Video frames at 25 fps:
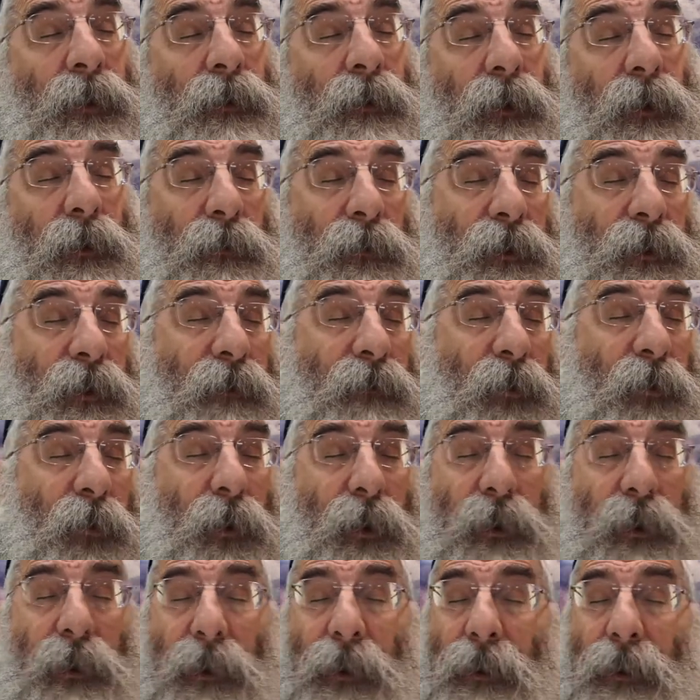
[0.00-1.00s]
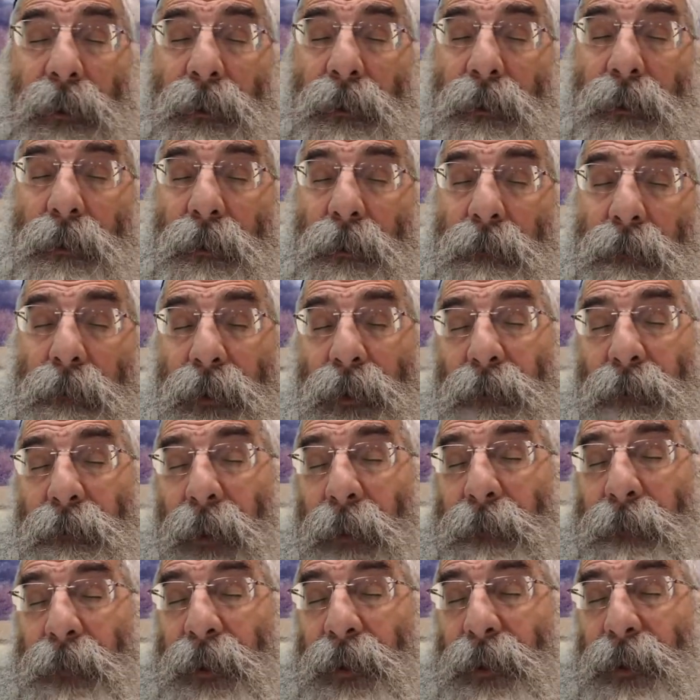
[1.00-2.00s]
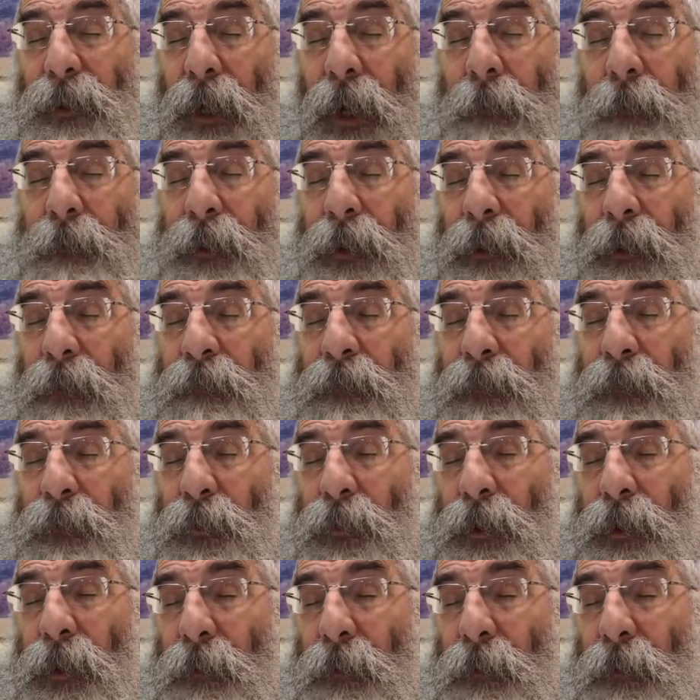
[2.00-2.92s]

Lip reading: whichever one it is. It might be stopping him from doing a